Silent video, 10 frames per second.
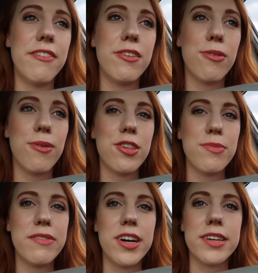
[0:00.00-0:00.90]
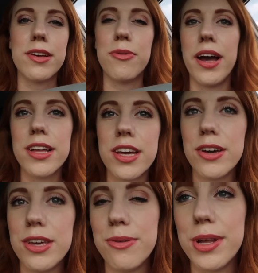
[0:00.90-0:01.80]
if you were watching my vlogs a while
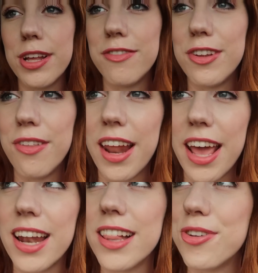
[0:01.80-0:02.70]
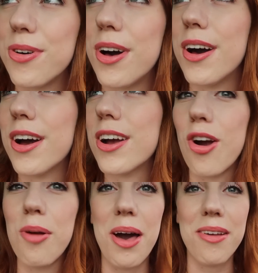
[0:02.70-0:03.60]
ago, you would have known that I had a little
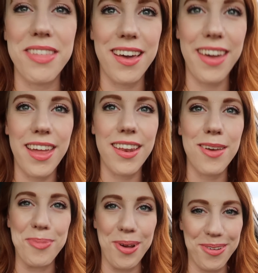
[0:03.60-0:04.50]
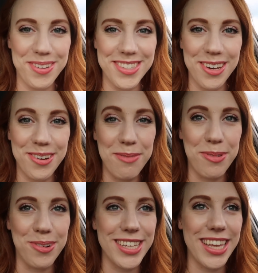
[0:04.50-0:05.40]
car mount thing and it broke. So I'm
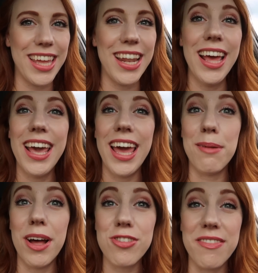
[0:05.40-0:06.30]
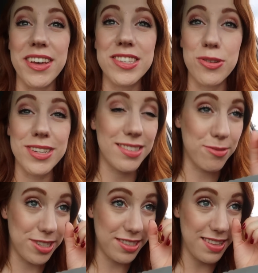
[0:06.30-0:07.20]
holding it and I'm not driving, so we're just
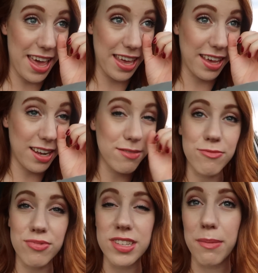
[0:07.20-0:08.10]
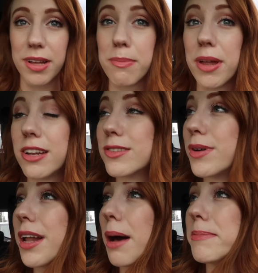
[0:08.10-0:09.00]
hanging at a stoplight, but I just
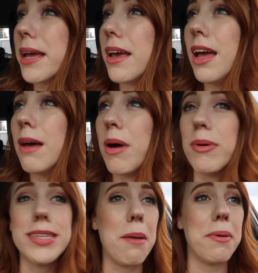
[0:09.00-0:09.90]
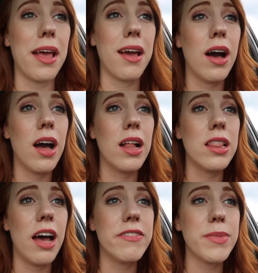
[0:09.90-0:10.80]
wanted to update about what's happening.
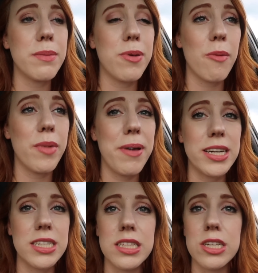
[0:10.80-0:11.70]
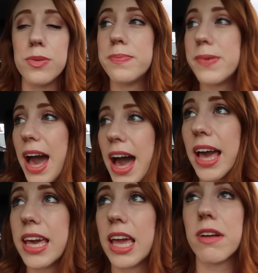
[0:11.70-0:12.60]
Left my apartment, packed a little
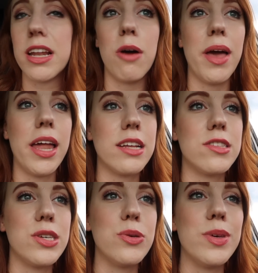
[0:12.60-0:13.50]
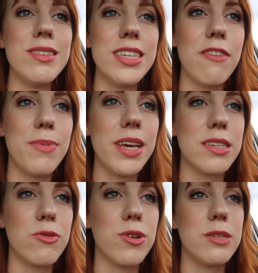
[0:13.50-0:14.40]
bag, and right now I'm heading to UCF
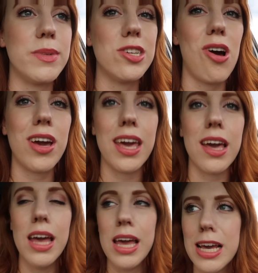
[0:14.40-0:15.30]
because I'm going to be talking